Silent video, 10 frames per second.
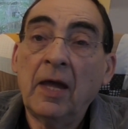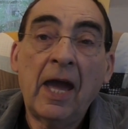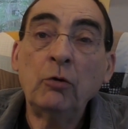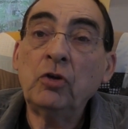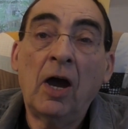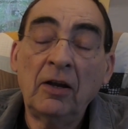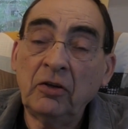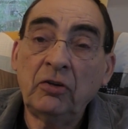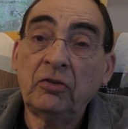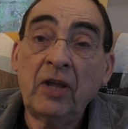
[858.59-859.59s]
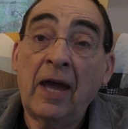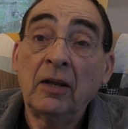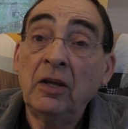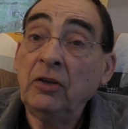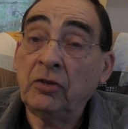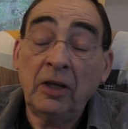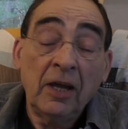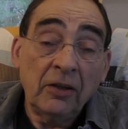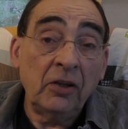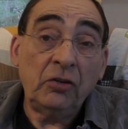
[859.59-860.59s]
How childish is that? You see,
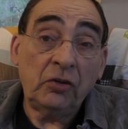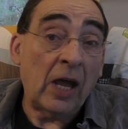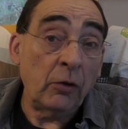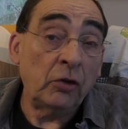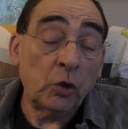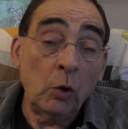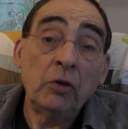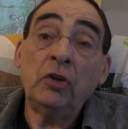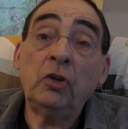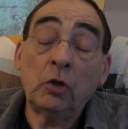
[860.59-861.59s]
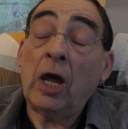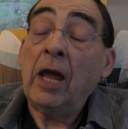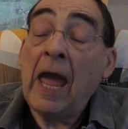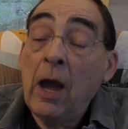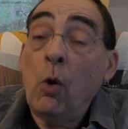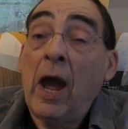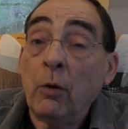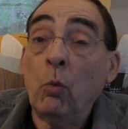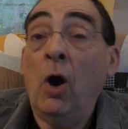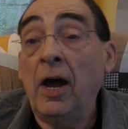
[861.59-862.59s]
this is how they're so, this is how
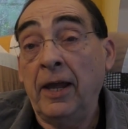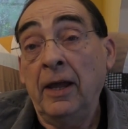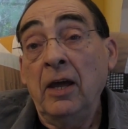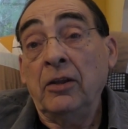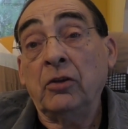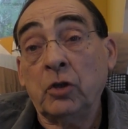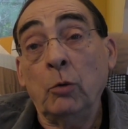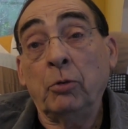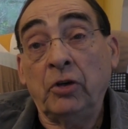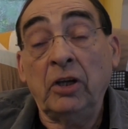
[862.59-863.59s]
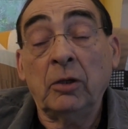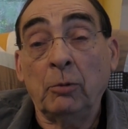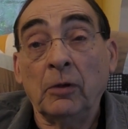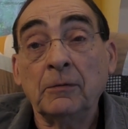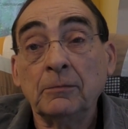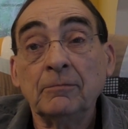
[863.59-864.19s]
and why they're so predictable.